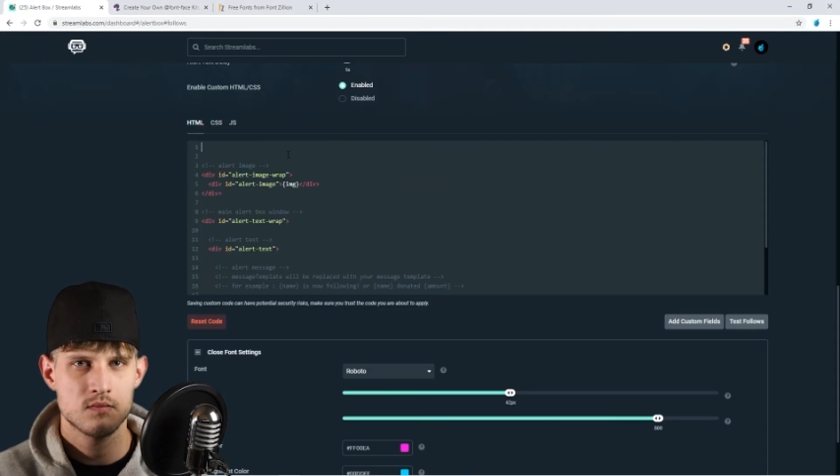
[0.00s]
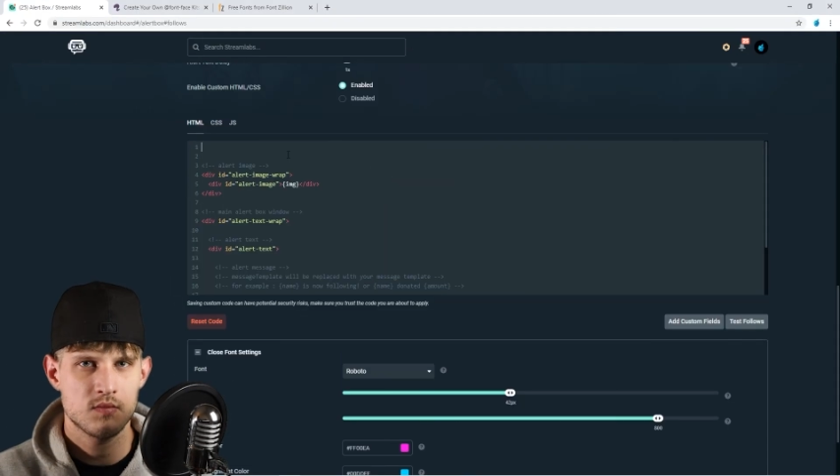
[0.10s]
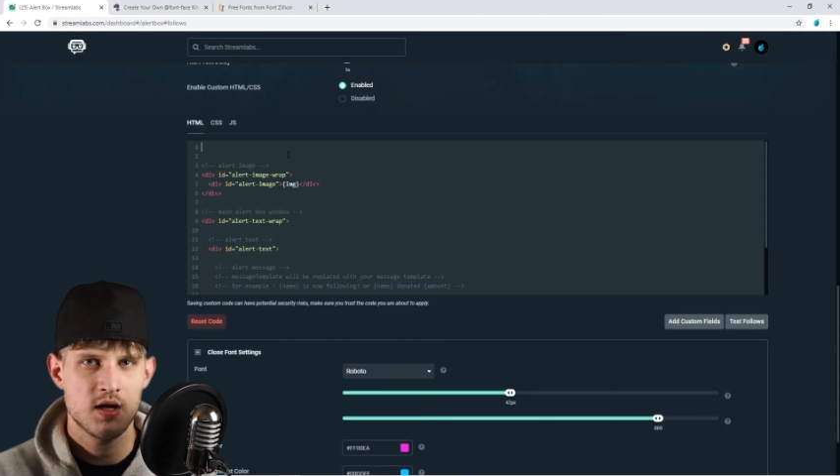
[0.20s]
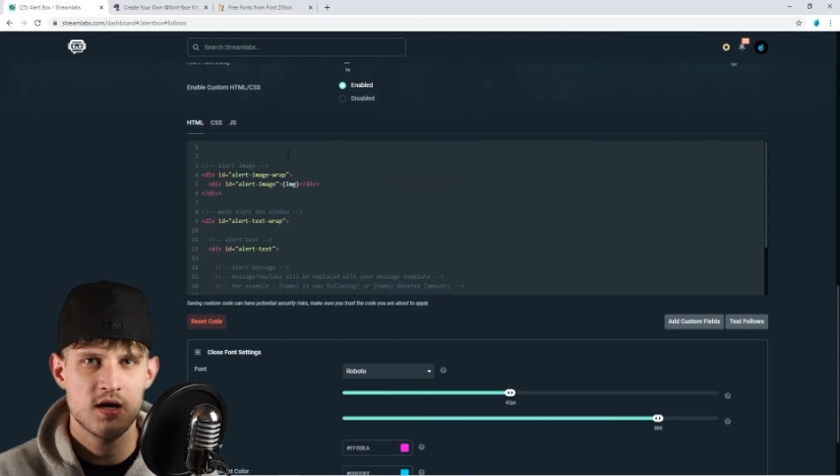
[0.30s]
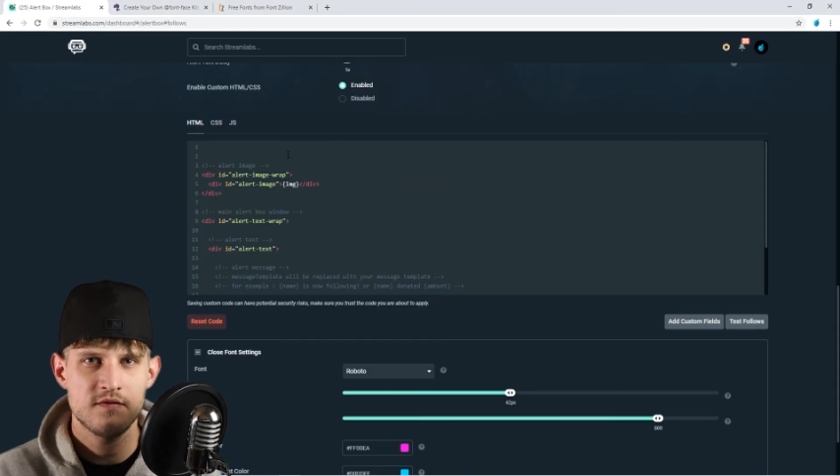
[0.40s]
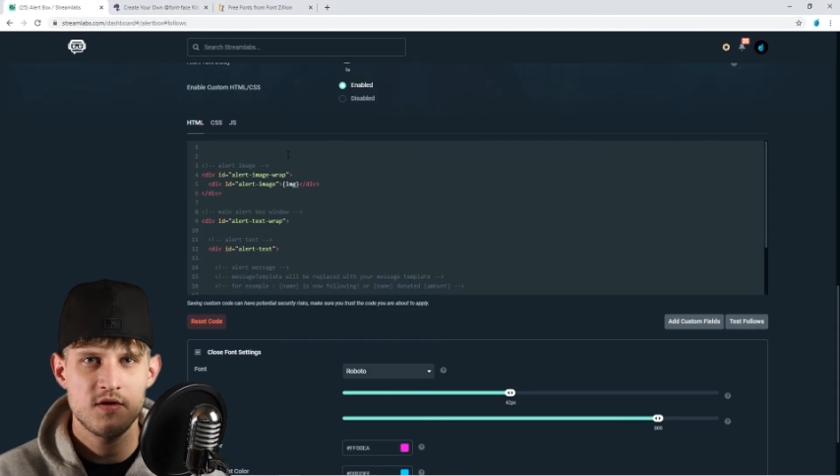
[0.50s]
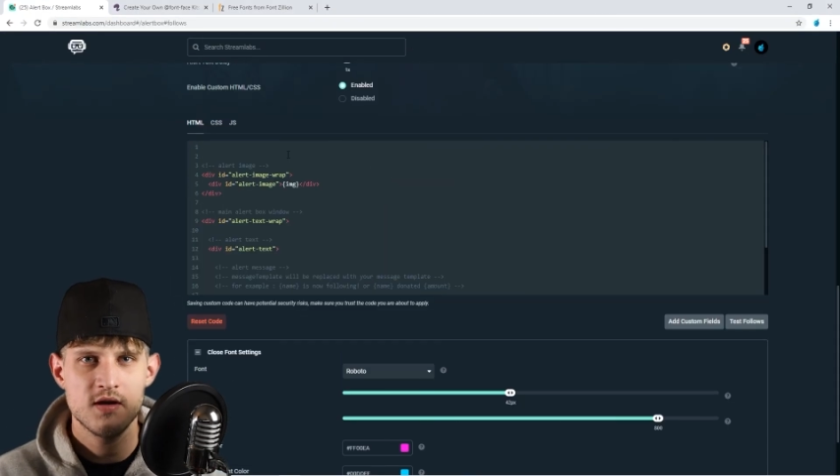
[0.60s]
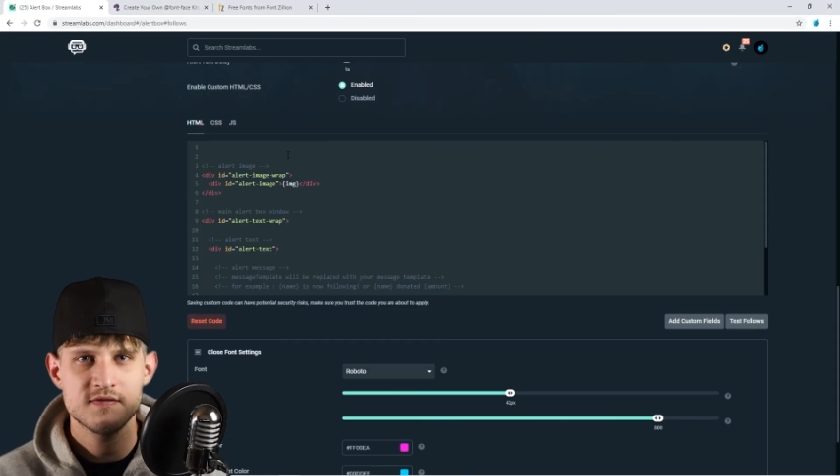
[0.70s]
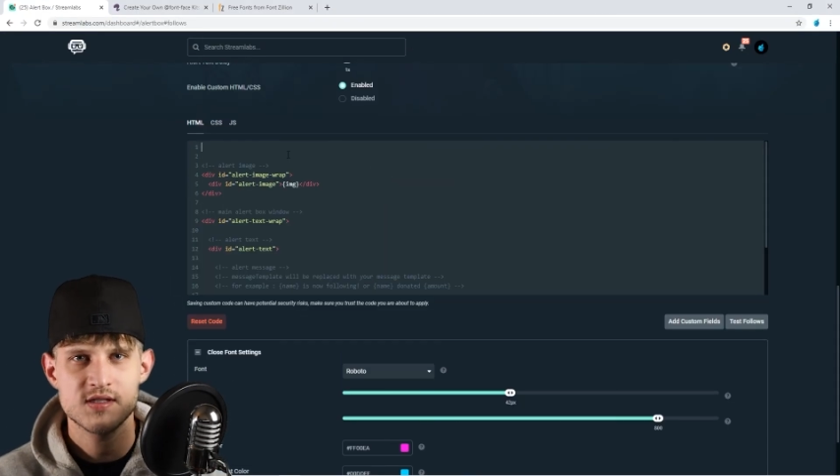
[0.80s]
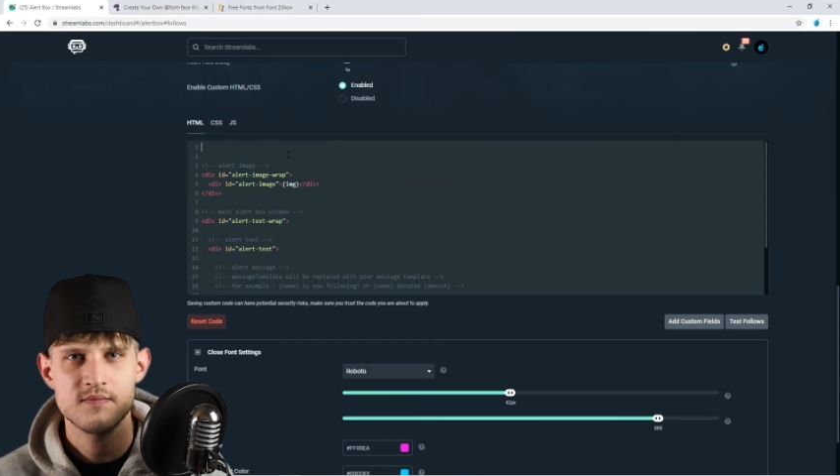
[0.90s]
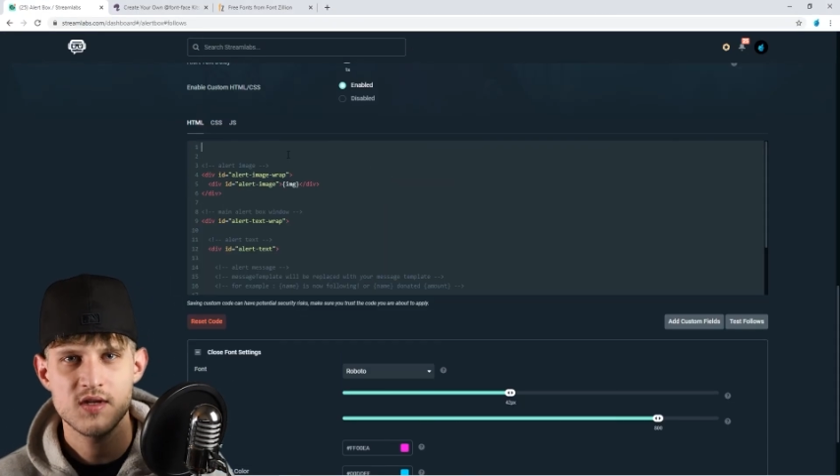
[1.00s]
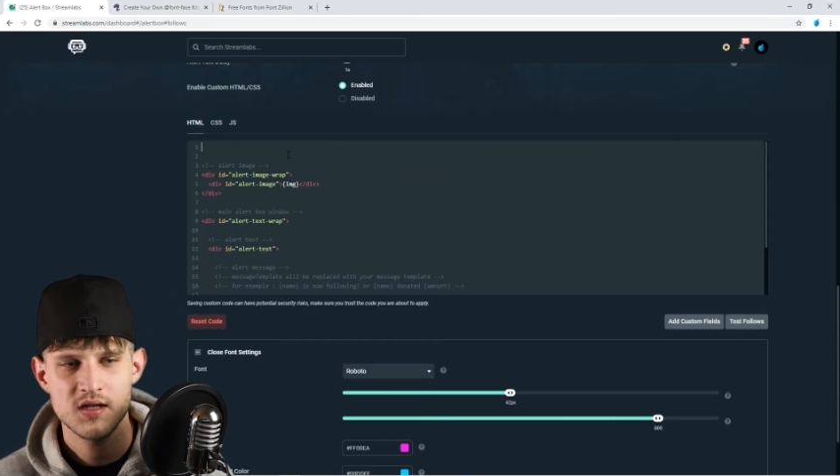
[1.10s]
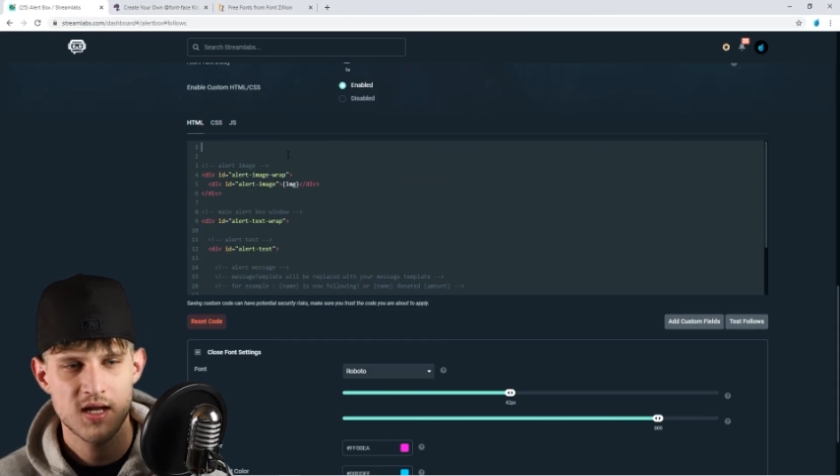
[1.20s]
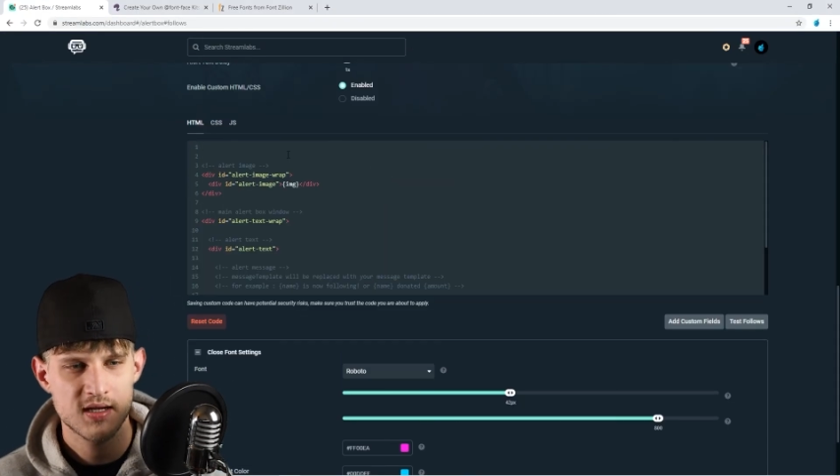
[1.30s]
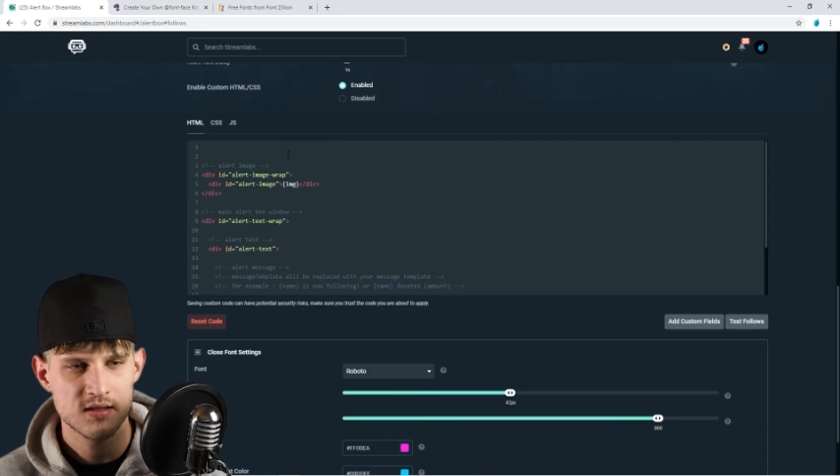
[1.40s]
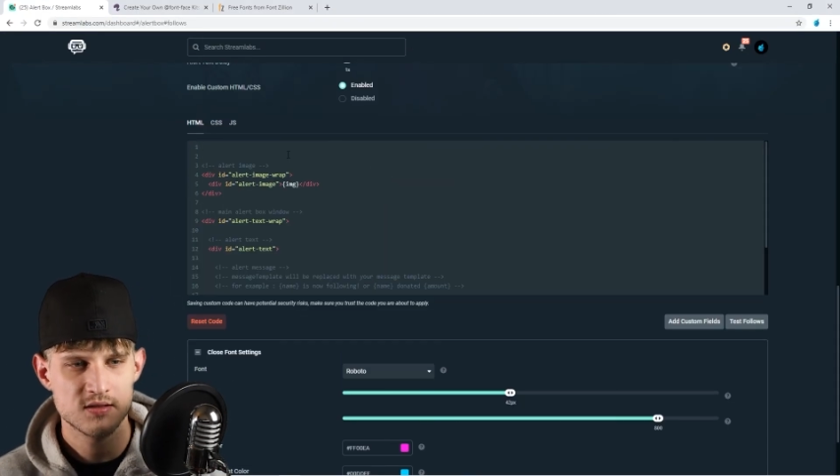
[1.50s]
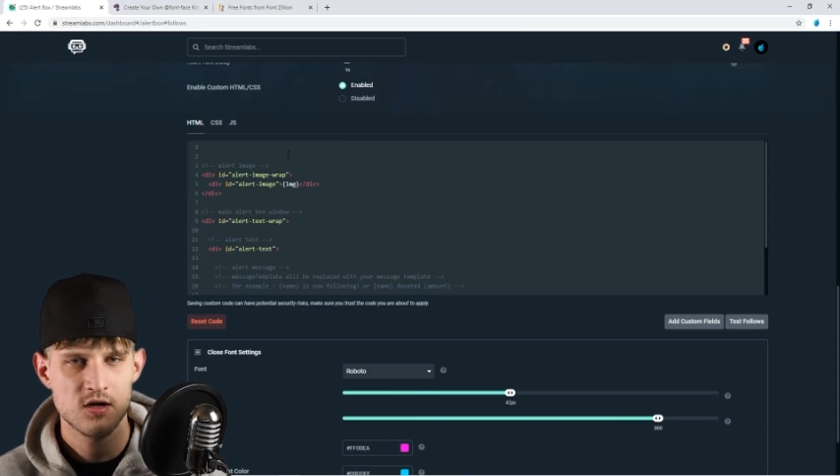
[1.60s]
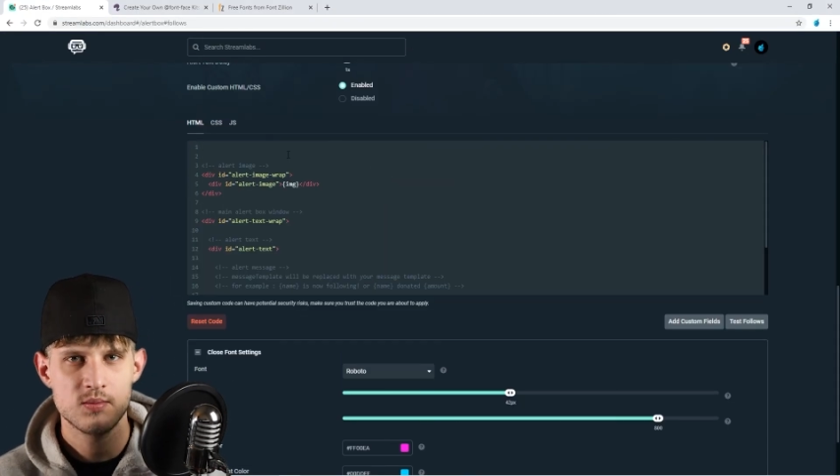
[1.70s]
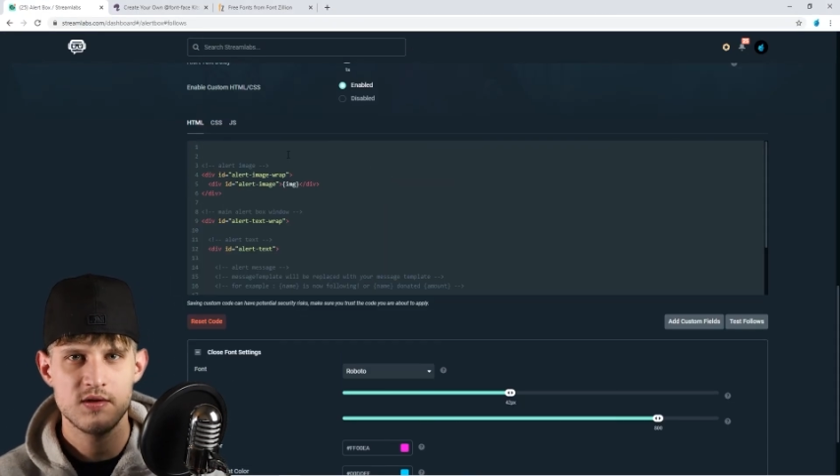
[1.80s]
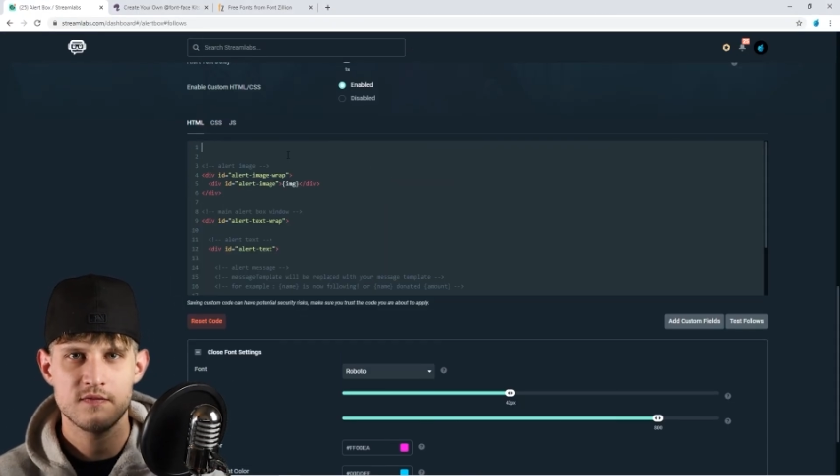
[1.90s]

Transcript: Now, if you have something like Adobe